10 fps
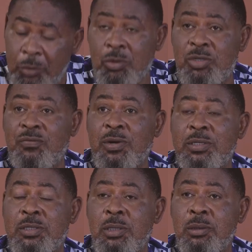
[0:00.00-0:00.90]
it was
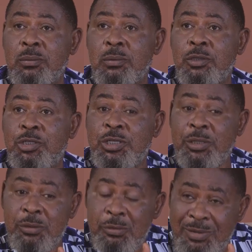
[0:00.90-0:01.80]
different. Mm -hmm.
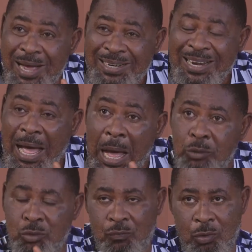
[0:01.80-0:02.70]
She ran
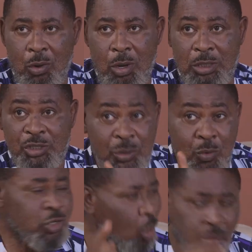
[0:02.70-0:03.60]
out of luck and
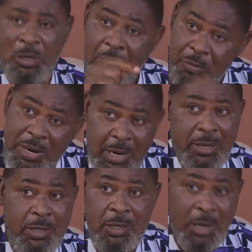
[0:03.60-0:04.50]
she was caught
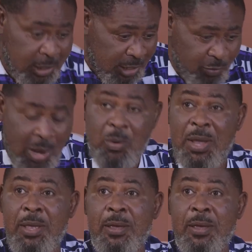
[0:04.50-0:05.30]
red-handed. Red that's why we're